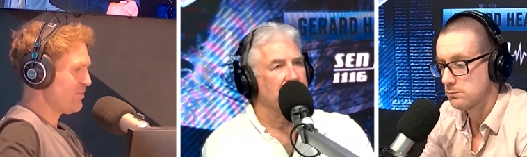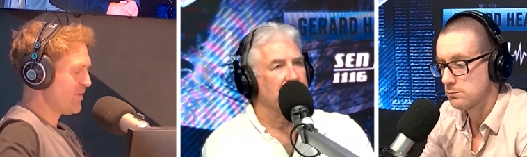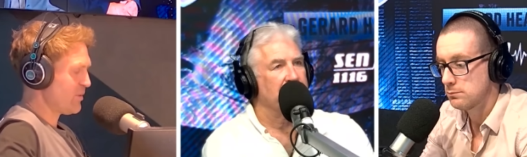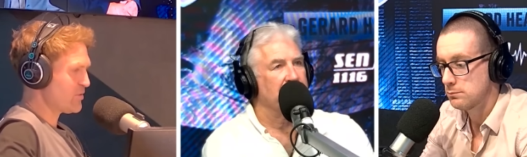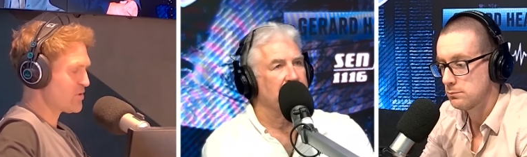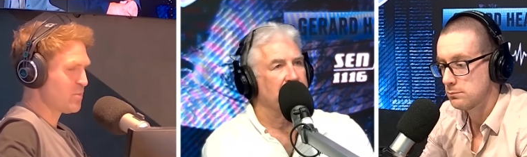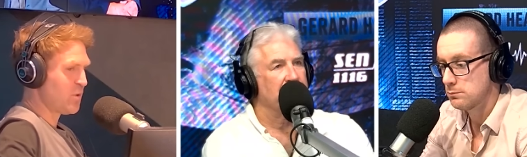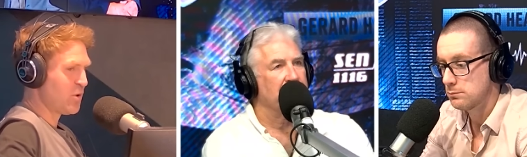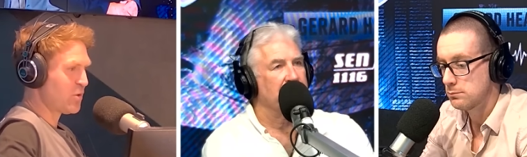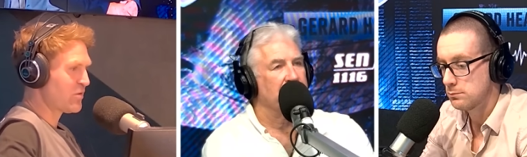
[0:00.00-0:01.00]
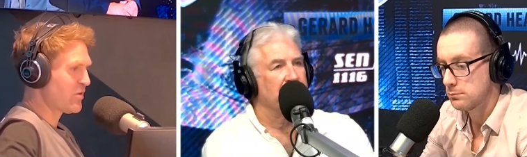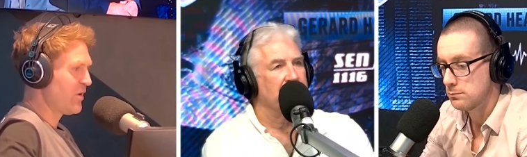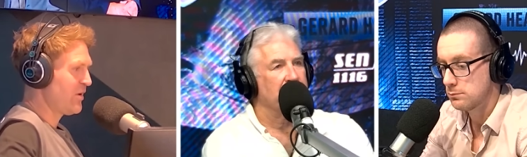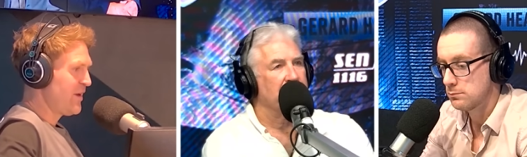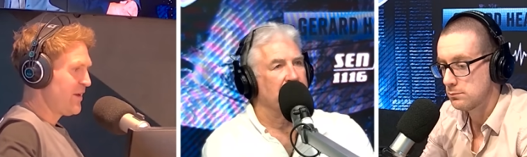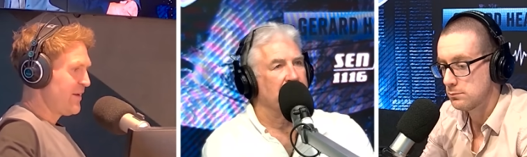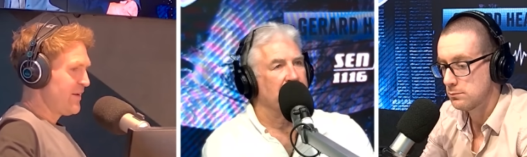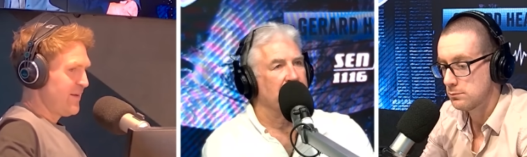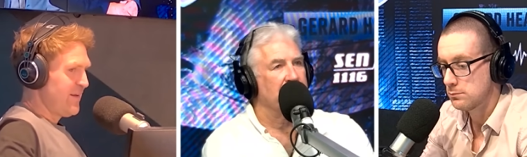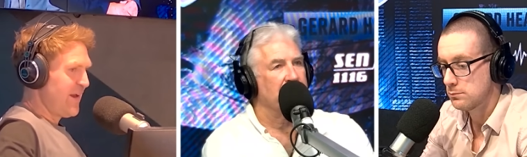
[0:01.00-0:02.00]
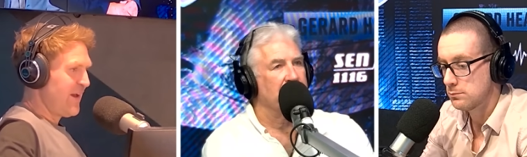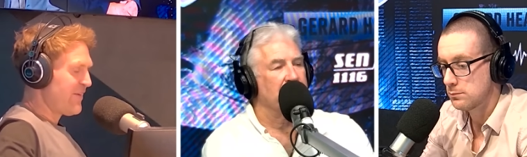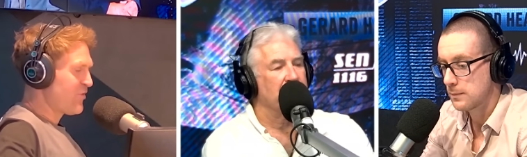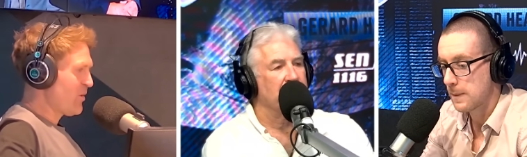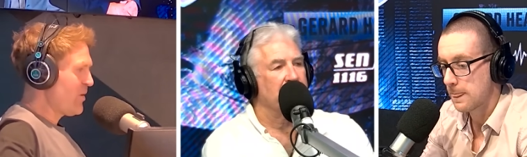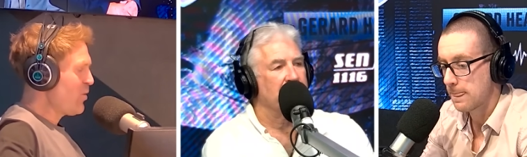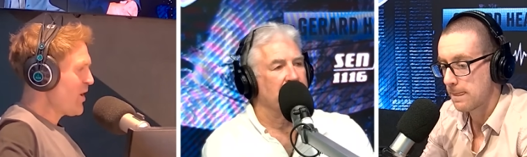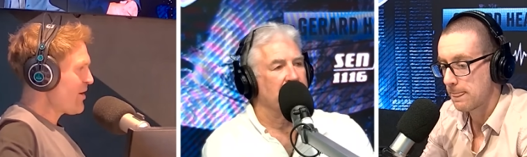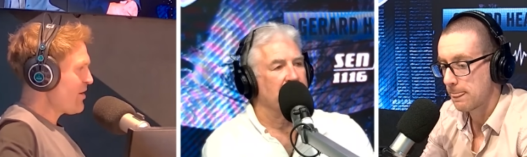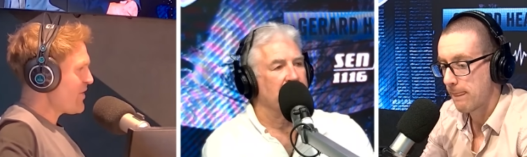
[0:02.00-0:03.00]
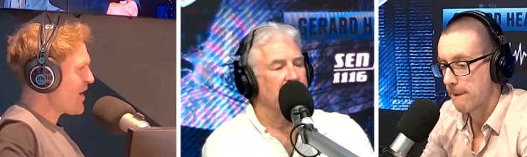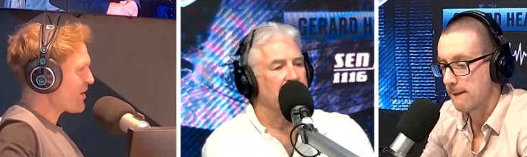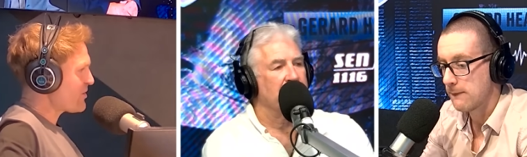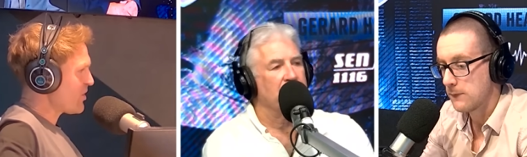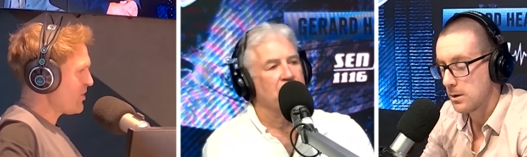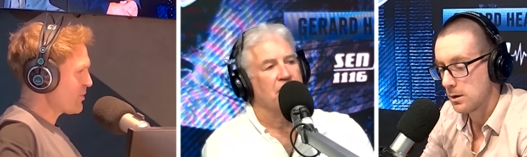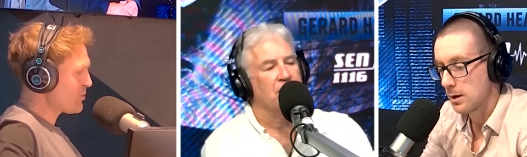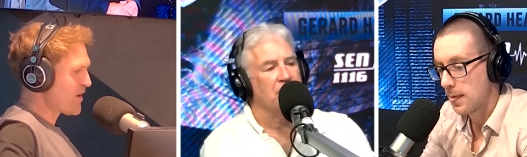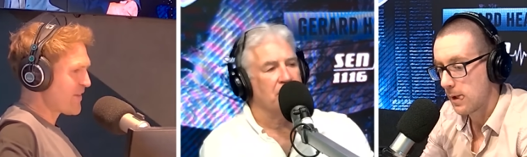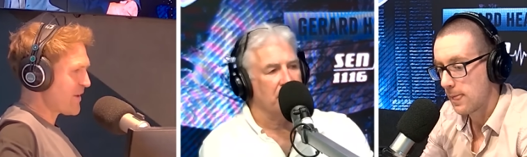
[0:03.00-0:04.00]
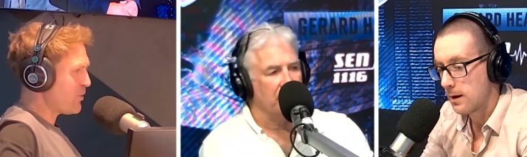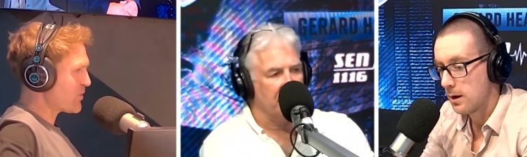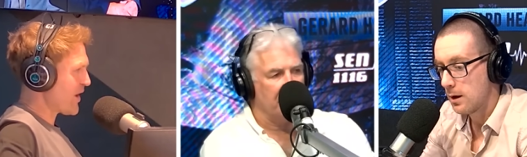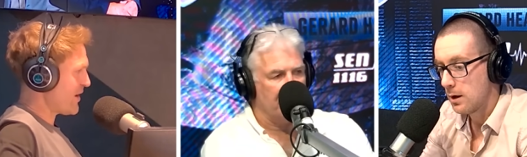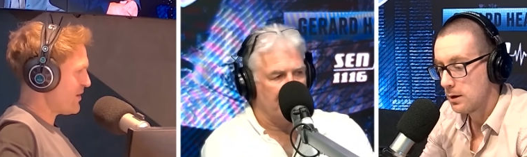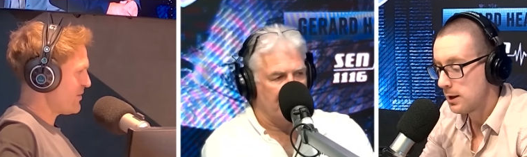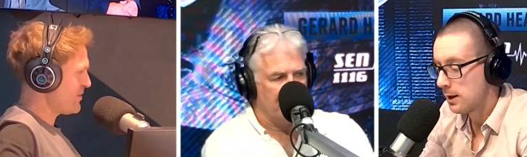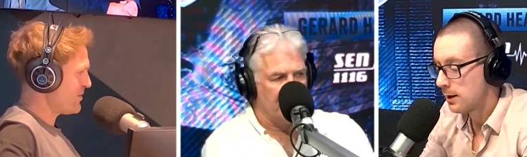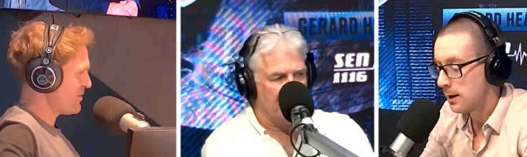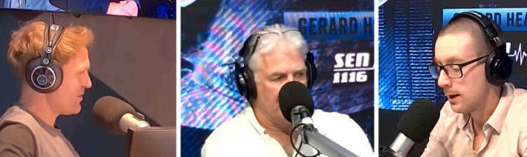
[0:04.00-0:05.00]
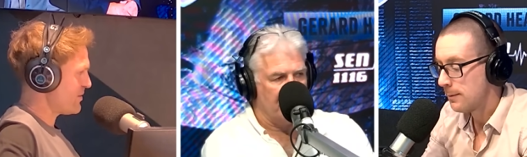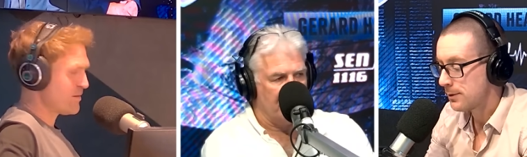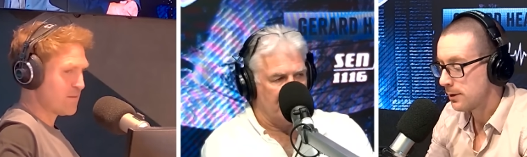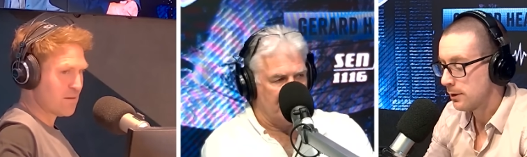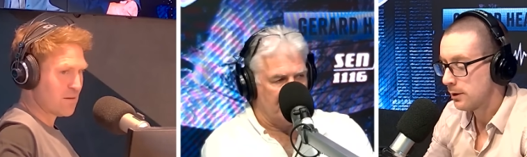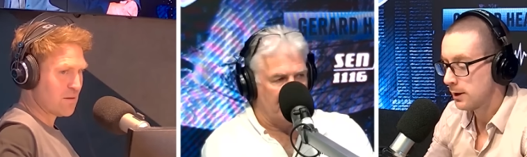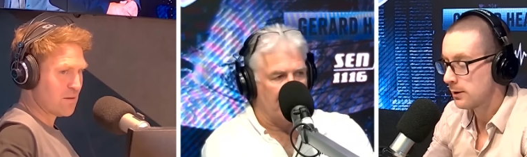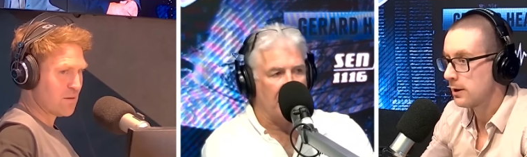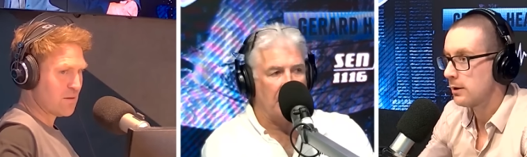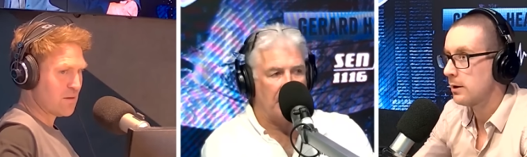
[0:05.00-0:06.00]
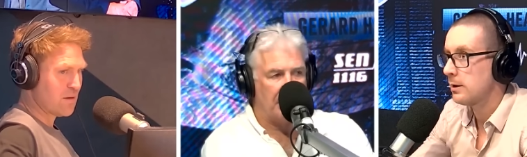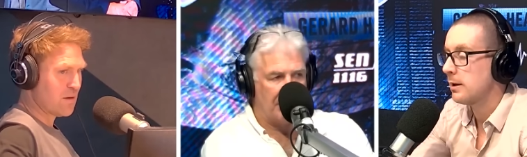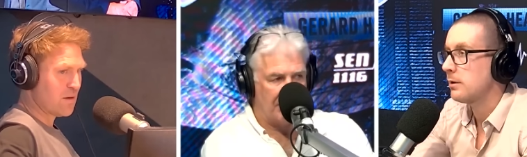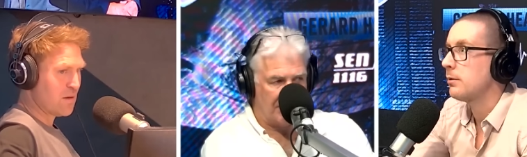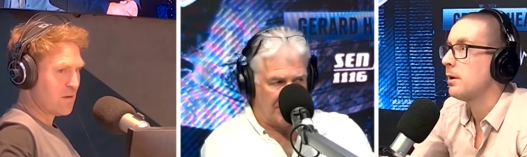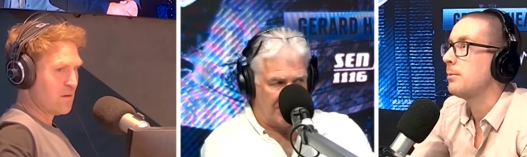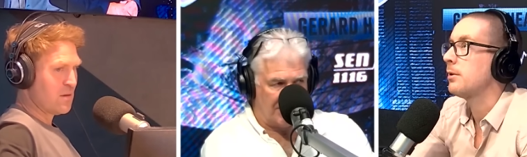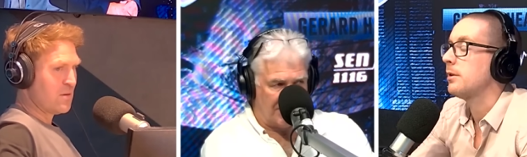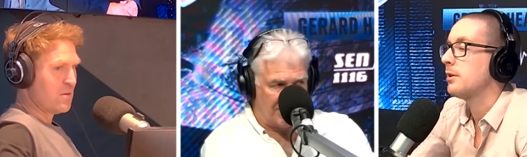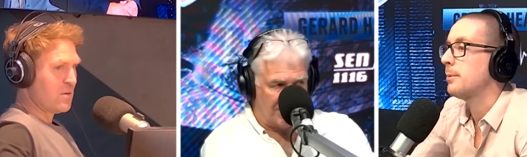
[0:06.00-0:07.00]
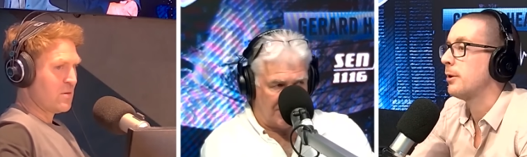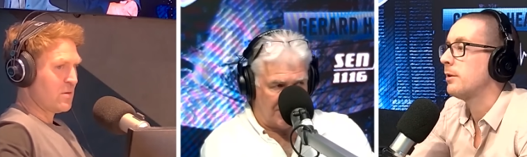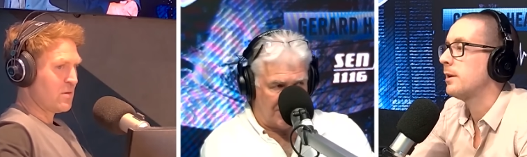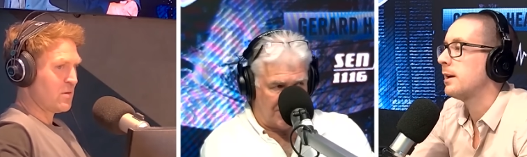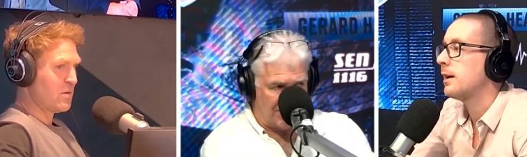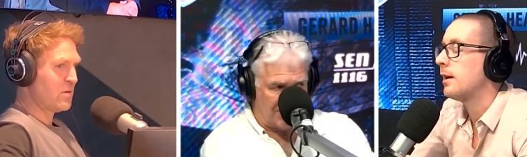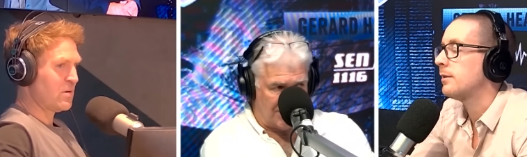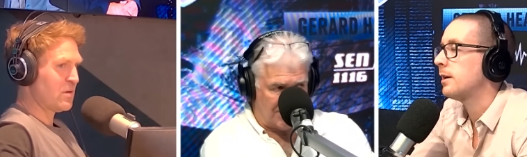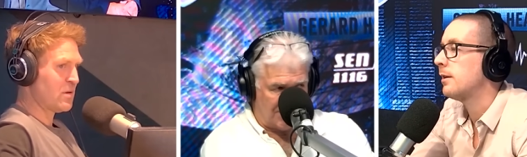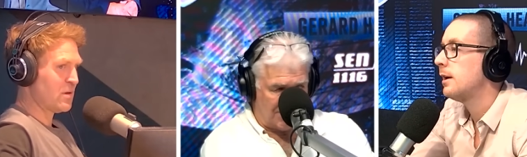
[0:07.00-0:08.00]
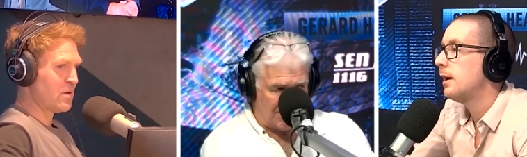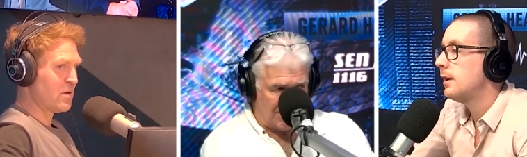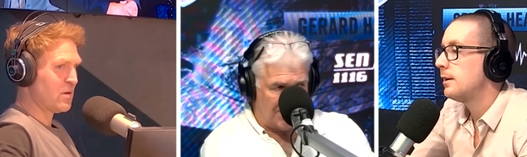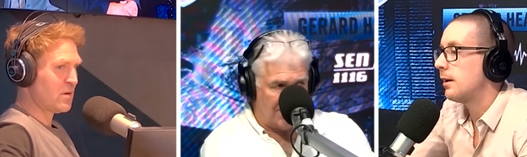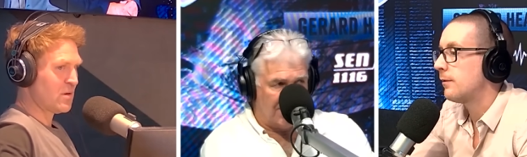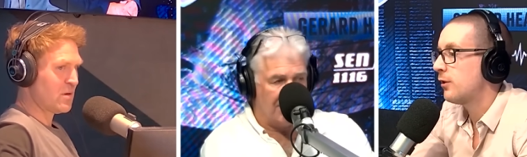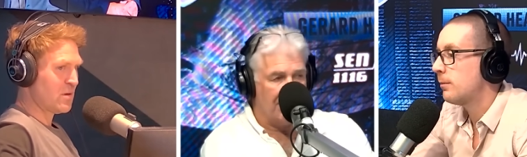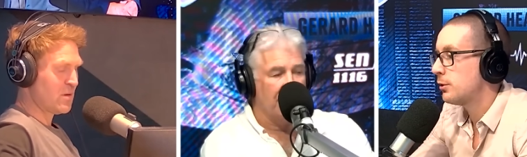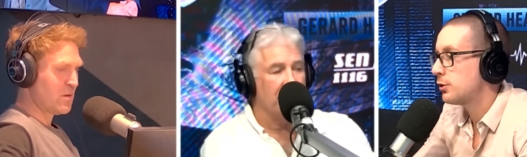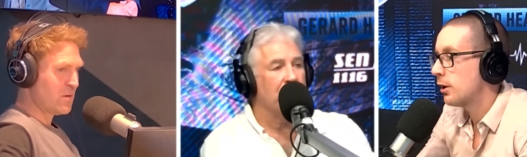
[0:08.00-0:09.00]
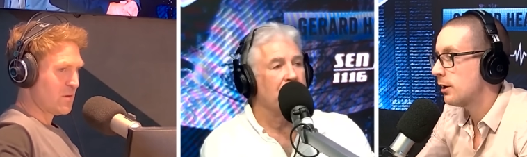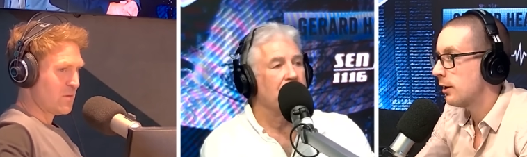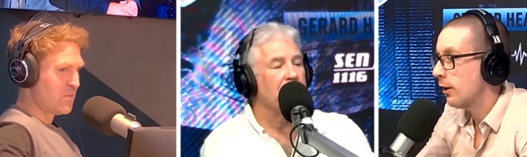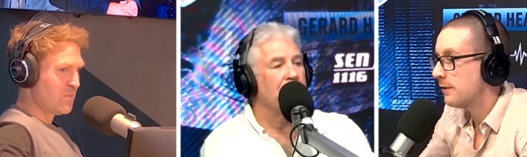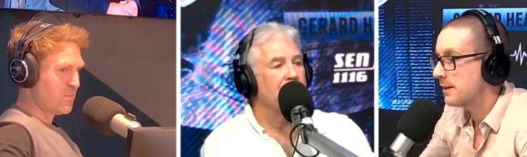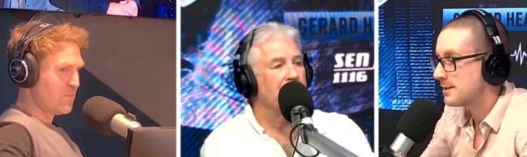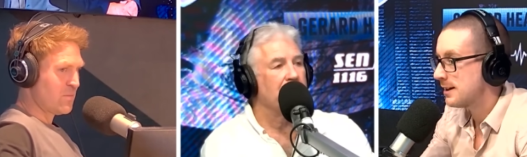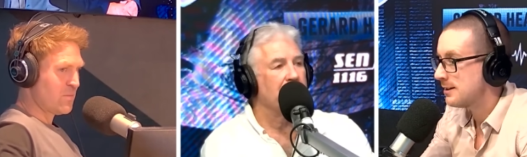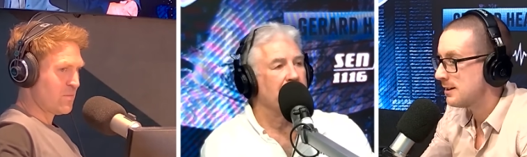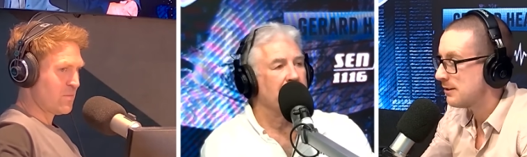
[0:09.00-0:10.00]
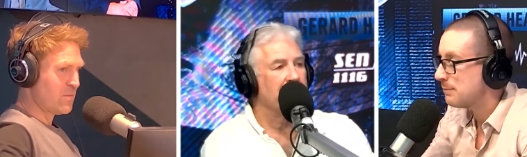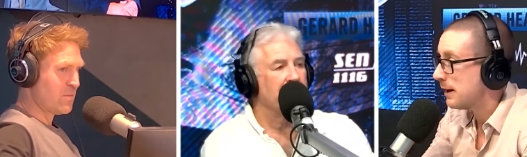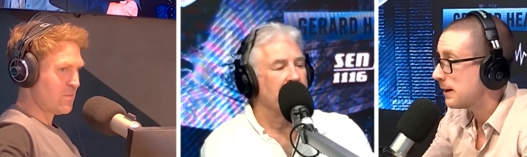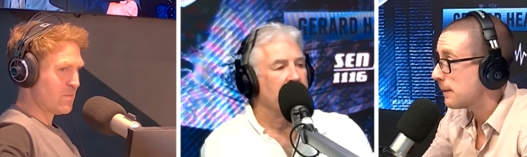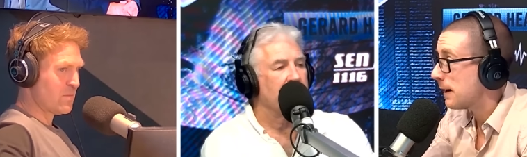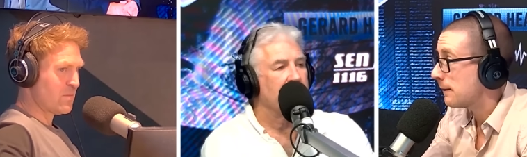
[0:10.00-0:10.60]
Speaker 1: that he that was spoiled. So yeah, they've got to be wary of that because Collingwood will take that all day.
Speaker 2: Yeah, no, absolutely. So, the, no, you're absolutely spot on there, Kane. So, you know, for the majority of the season, they've been